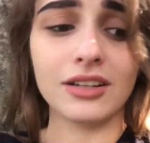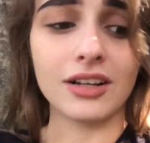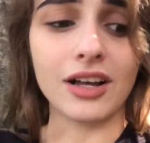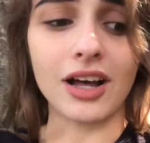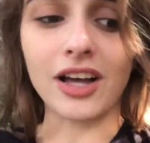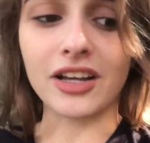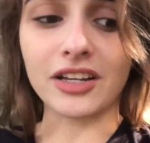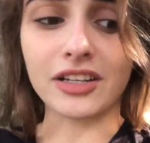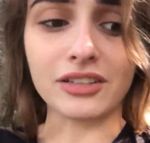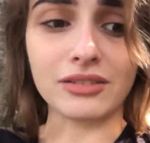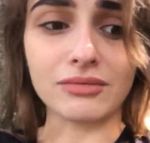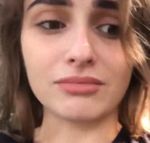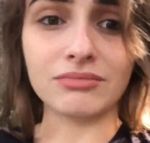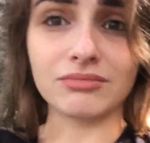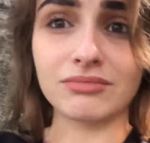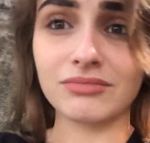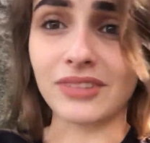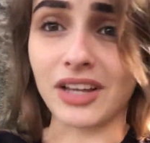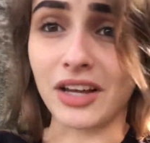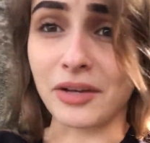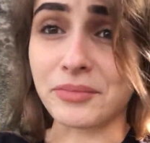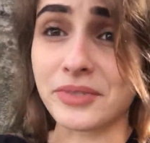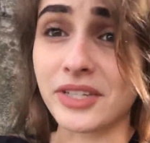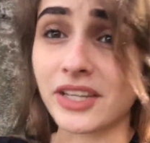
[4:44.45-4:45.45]

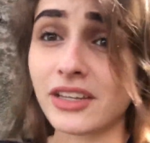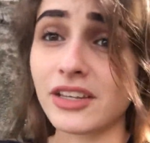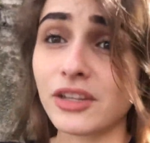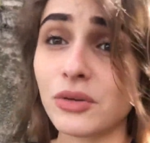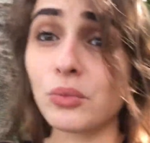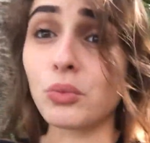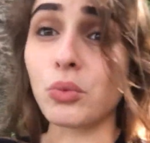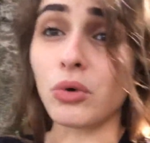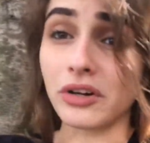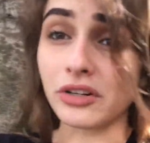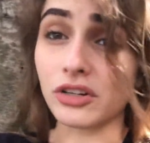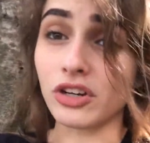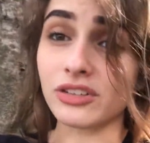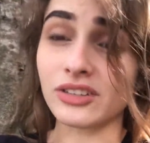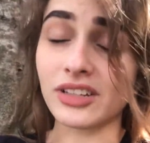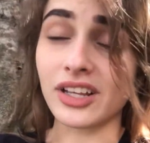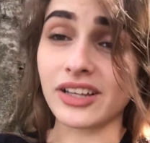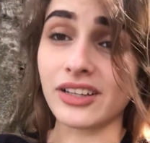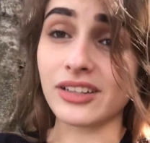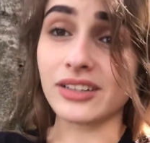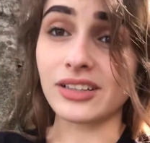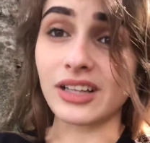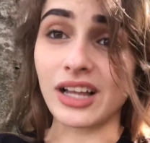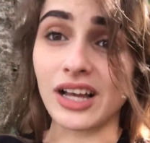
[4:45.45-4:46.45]
I'm taking one
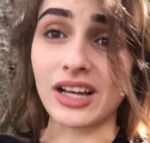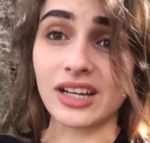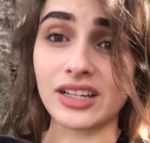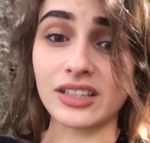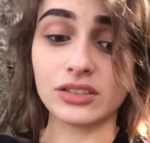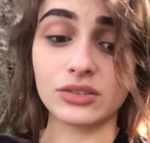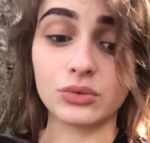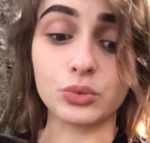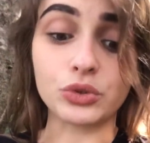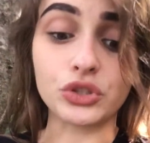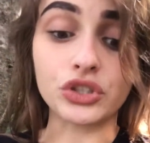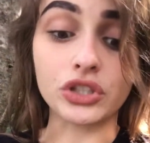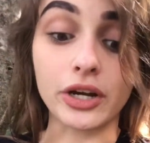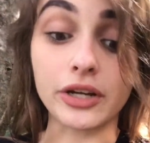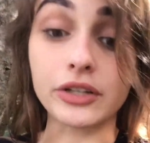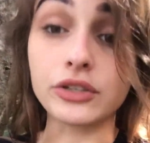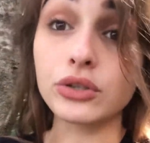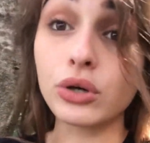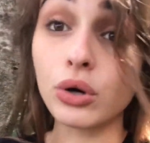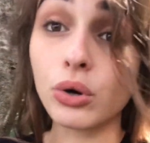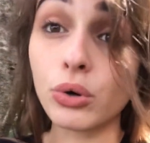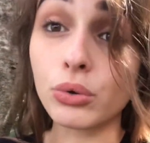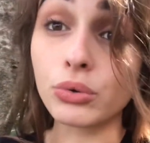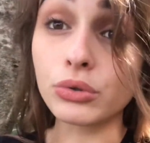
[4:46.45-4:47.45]
online class, which I
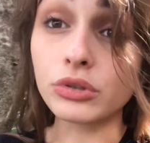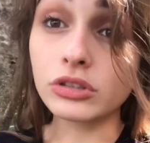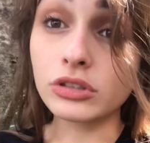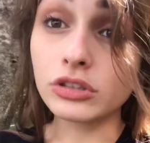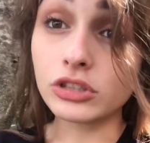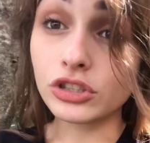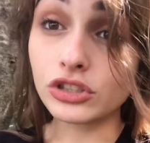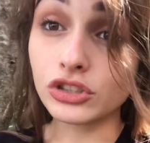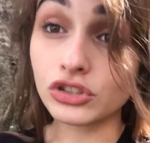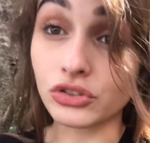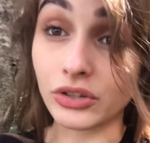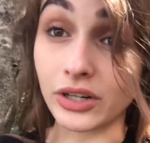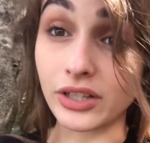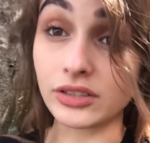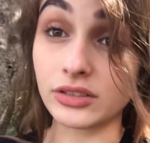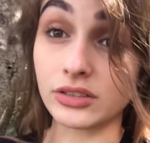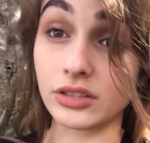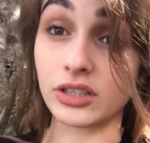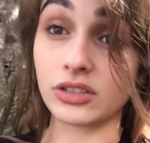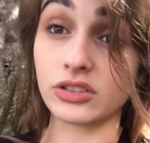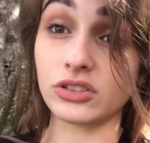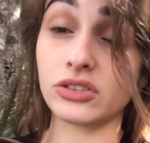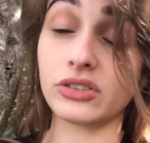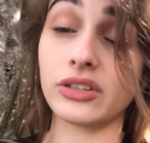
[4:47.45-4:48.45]
totally stressed
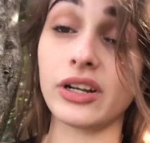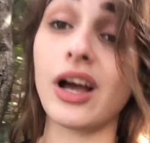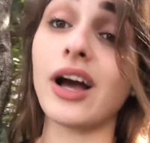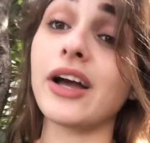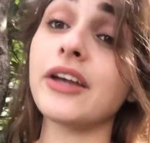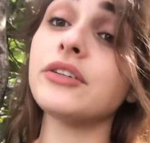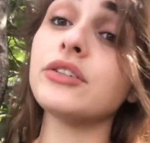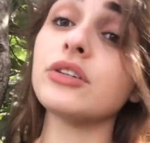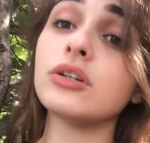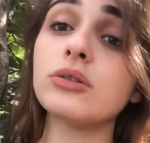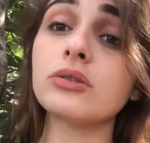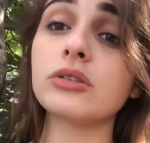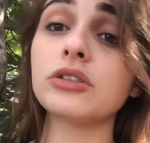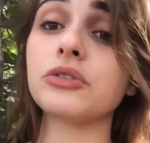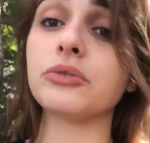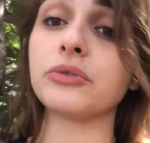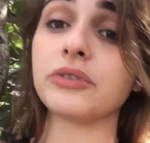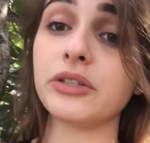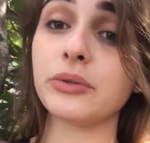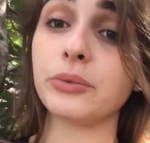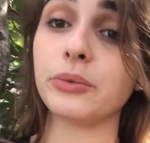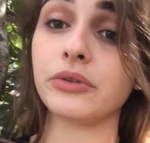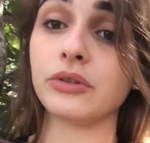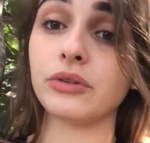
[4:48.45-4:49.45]
yesterday. I don't
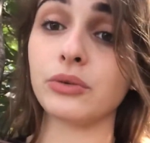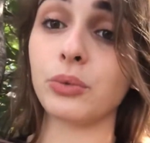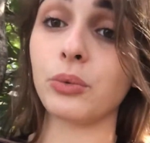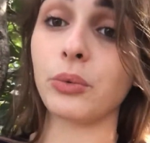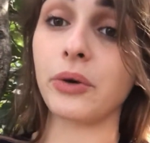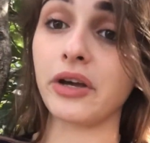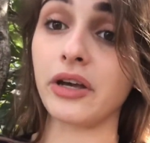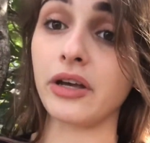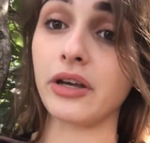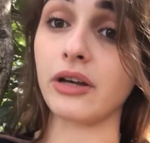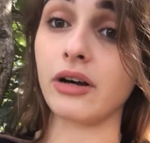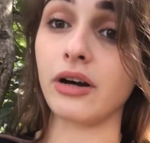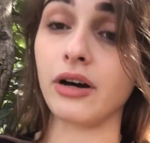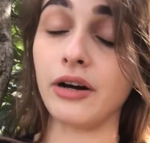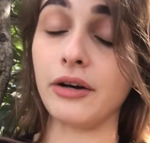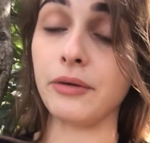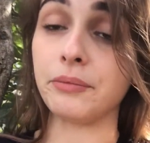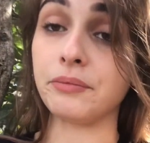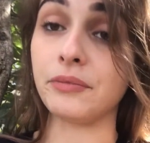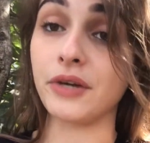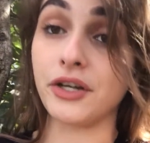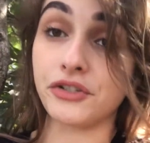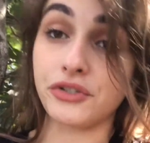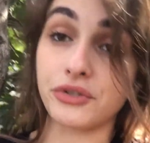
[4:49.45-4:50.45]
agree with the way
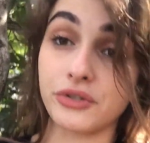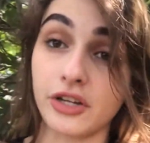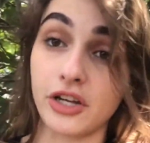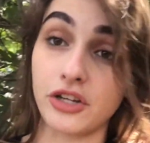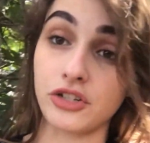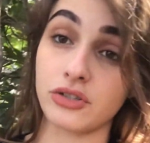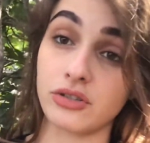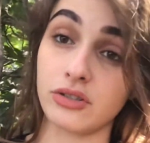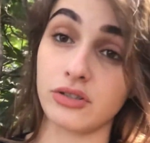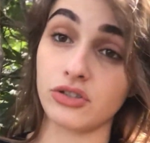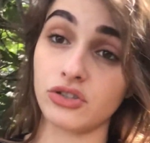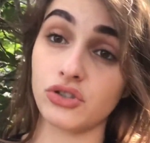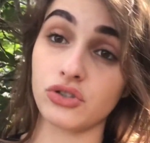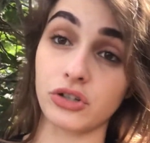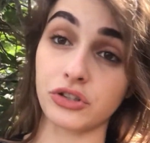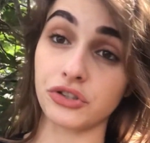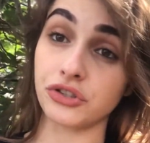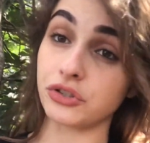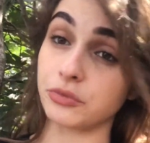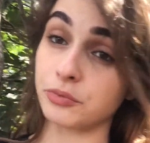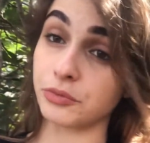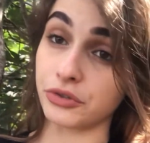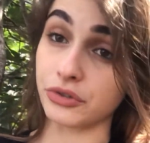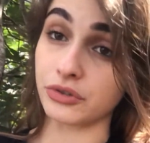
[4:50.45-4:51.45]
education is
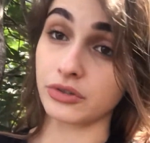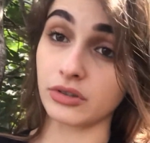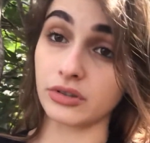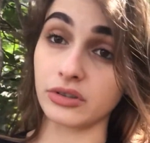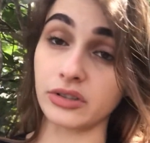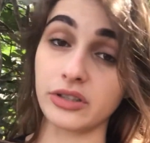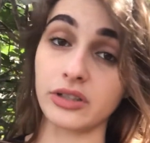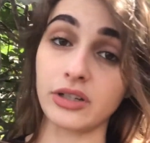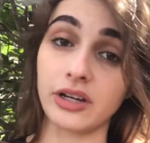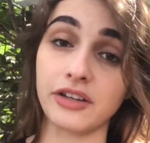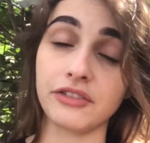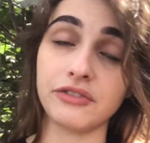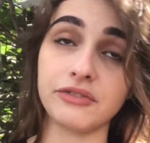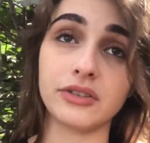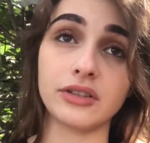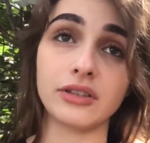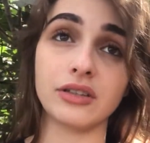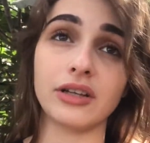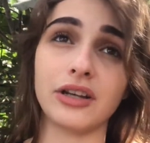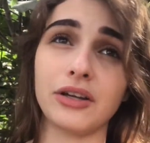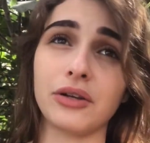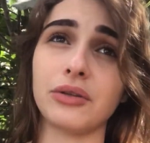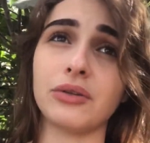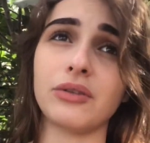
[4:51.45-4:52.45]
structured personally. I feel
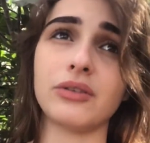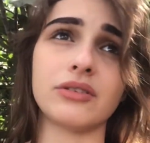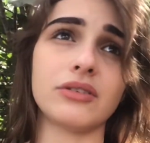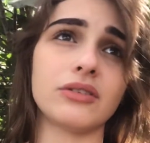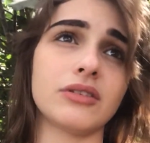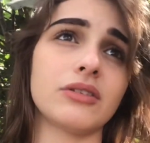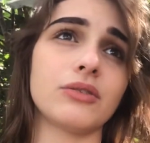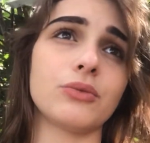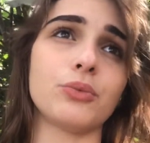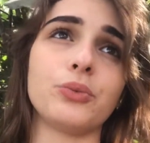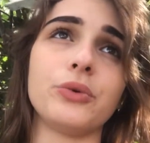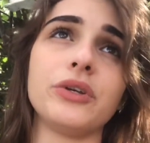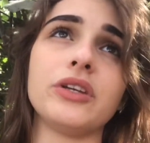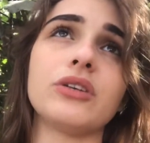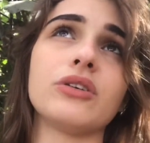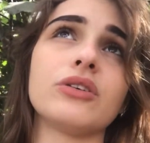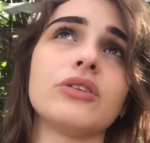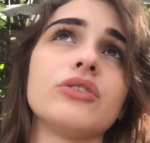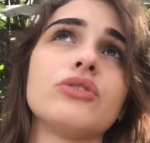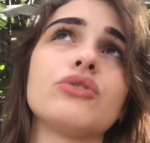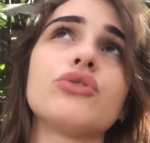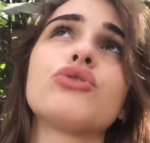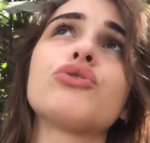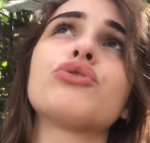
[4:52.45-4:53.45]
like we
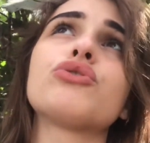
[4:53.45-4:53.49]
could